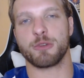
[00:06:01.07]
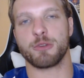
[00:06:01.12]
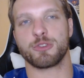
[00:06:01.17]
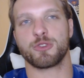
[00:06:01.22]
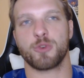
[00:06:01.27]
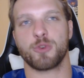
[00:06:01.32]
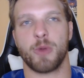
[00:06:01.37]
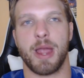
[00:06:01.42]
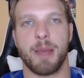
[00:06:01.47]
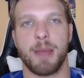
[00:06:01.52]

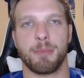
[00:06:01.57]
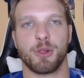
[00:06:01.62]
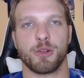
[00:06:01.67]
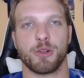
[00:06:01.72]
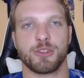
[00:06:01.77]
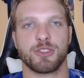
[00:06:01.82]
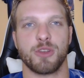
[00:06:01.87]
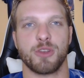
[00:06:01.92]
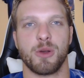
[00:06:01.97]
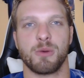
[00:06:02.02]

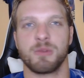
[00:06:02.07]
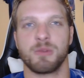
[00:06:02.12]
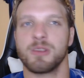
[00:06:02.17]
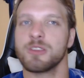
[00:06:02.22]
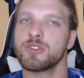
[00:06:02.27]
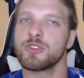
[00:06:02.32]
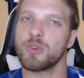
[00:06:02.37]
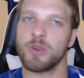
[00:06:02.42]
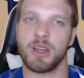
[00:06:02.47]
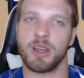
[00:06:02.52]
scrambler, so
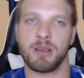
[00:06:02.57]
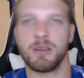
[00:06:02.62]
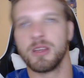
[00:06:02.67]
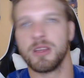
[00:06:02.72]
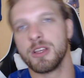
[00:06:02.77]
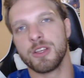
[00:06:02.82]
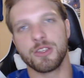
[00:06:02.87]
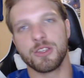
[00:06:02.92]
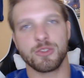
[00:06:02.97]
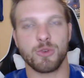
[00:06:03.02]
sort
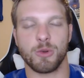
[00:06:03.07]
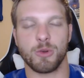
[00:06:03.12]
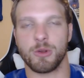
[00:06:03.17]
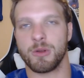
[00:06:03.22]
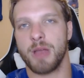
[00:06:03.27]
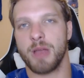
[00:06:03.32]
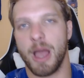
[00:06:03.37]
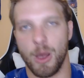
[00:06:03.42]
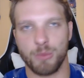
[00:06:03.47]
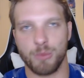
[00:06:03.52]

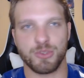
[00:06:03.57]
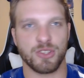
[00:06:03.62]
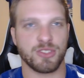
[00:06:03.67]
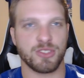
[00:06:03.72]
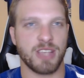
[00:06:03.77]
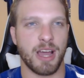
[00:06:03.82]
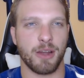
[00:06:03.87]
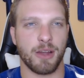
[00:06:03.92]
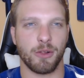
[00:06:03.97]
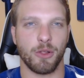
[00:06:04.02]
of helps
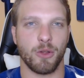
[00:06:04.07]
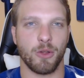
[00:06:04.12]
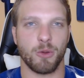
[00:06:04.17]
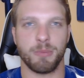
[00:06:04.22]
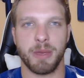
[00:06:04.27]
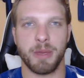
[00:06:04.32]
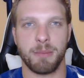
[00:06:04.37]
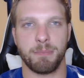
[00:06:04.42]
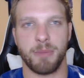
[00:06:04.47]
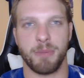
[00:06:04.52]
us out a little
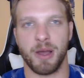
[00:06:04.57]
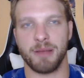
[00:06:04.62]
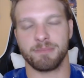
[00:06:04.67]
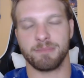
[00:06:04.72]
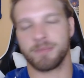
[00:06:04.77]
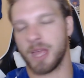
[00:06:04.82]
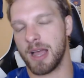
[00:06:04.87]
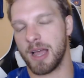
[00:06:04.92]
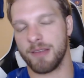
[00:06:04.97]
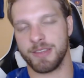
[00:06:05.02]
bit, but
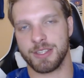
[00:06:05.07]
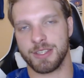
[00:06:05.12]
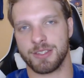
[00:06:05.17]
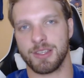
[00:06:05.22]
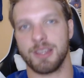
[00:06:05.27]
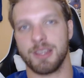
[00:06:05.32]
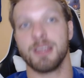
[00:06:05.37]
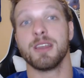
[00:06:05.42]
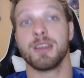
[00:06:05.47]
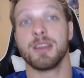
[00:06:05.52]

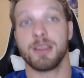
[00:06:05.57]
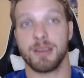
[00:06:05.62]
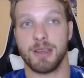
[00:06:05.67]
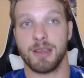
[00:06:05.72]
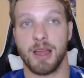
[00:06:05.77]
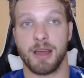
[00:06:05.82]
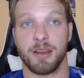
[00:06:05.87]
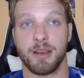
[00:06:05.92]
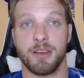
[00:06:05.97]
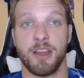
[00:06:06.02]
obviously
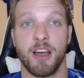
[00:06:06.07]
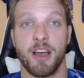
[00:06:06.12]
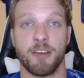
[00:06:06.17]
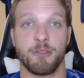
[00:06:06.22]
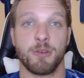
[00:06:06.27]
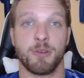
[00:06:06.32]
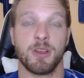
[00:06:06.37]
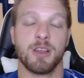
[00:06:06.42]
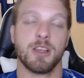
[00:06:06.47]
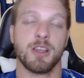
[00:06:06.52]
not
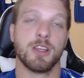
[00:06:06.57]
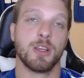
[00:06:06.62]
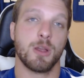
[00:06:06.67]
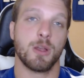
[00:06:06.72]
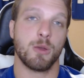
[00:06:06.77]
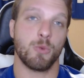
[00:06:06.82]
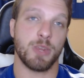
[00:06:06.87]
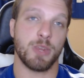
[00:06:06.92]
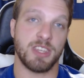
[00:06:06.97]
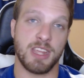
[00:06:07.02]
enough.
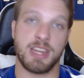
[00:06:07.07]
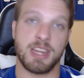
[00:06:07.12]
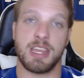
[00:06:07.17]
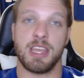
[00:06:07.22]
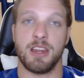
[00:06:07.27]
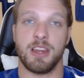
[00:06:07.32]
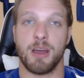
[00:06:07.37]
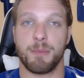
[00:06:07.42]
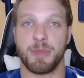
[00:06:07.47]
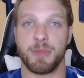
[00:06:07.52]
We did
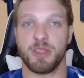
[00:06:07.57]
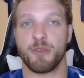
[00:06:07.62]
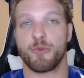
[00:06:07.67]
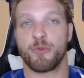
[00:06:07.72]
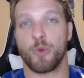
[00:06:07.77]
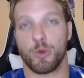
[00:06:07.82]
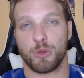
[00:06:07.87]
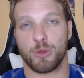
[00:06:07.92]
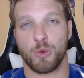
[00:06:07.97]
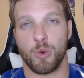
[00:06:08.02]
heat up in the
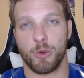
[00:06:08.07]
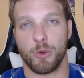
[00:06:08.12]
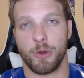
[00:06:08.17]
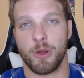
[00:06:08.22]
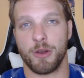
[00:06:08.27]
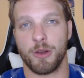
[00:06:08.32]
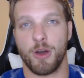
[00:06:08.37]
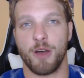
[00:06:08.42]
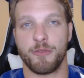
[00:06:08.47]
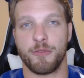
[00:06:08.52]
fourth quarter
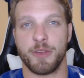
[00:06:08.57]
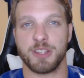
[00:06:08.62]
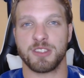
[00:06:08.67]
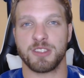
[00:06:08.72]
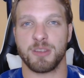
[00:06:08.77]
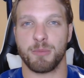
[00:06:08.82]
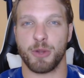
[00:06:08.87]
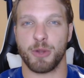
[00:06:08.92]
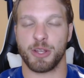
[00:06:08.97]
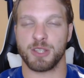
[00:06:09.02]
on offense
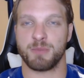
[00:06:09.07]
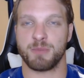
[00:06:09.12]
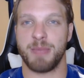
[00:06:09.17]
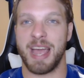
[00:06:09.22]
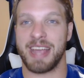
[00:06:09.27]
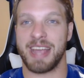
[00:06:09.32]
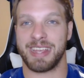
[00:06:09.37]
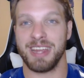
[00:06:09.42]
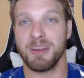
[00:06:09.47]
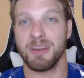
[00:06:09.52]
to bring us
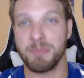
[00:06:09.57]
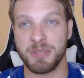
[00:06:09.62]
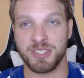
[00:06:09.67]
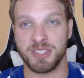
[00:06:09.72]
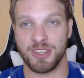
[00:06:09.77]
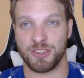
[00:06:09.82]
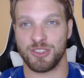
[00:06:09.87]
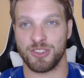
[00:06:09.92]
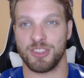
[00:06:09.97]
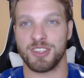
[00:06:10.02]
back in a
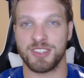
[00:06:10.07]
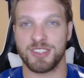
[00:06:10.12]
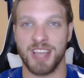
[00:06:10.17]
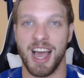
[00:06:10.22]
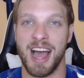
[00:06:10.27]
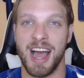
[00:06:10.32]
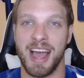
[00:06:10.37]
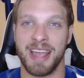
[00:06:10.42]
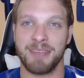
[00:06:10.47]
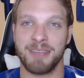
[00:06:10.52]
position to
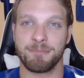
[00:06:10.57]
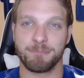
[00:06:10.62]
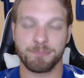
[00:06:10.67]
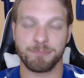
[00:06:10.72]
tie.